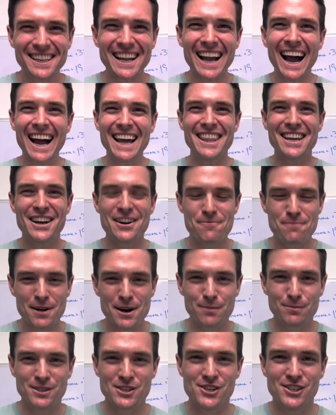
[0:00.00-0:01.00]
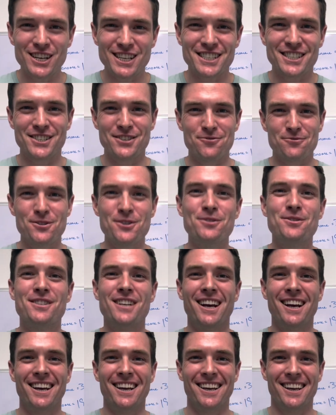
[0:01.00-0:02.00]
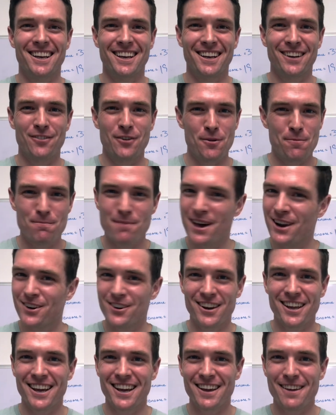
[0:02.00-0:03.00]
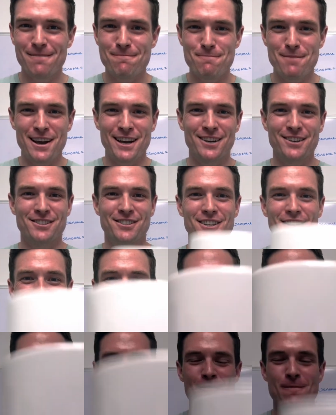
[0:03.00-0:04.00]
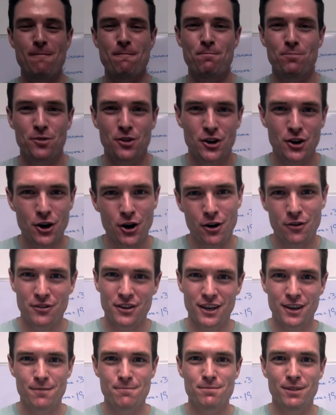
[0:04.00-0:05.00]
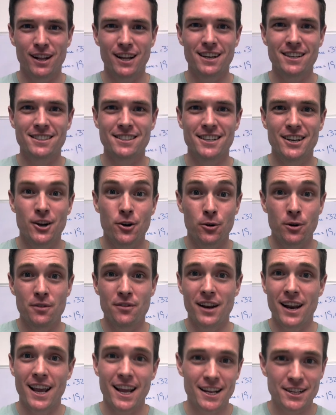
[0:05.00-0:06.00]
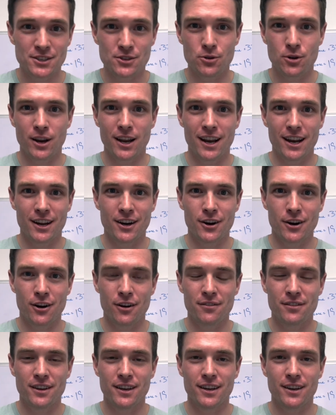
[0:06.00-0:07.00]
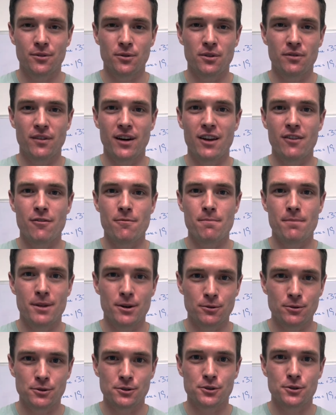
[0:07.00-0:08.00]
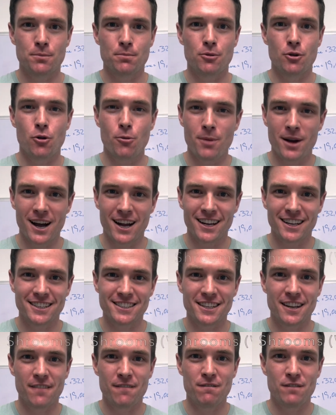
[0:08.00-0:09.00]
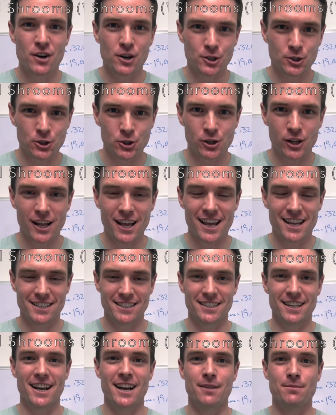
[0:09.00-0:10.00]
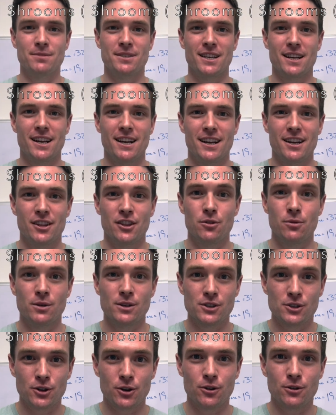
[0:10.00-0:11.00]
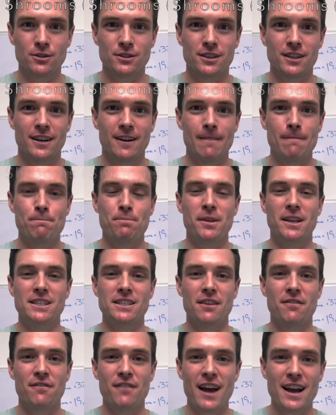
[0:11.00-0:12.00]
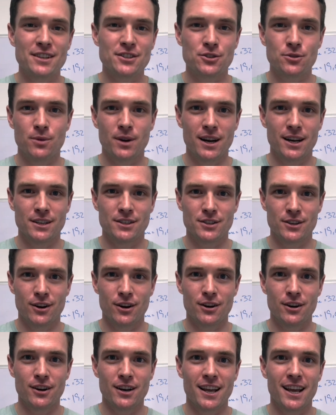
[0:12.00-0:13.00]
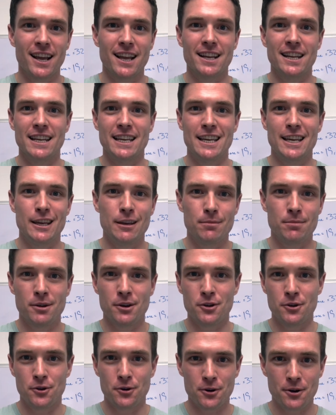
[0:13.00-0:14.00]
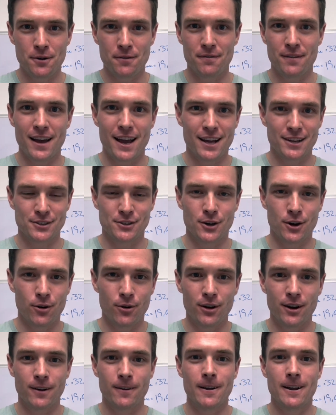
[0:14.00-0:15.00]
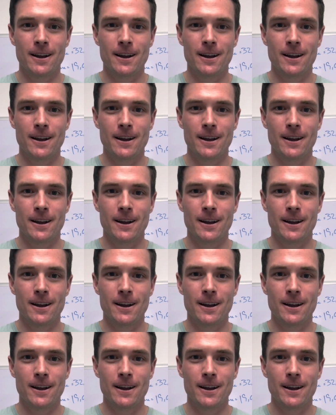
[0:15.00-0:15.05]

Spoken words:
Hi there, my name is Justin Root with Better Day, makers of Coffee Plus. We've enhanced organic coffee with vitamin minerals, probiotics, functional enzymes. The result is a faster way to start your day and to keep your fast going.